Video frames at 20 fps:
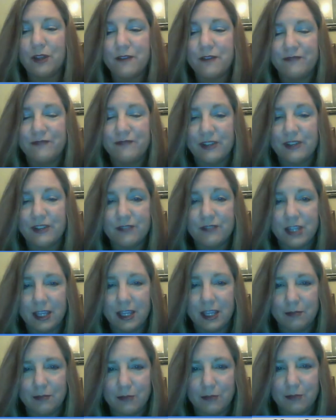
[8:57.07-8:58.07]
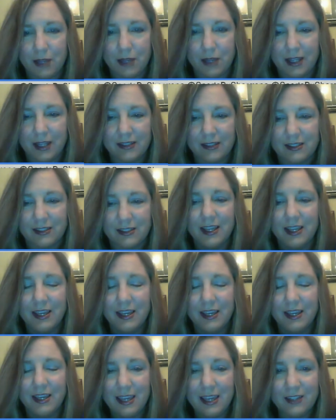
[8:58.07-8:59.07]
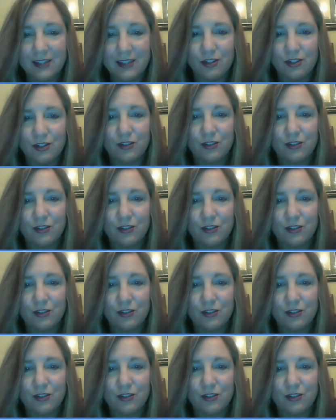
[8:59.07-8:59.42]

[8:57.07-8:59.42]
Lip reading: 15 minutes into the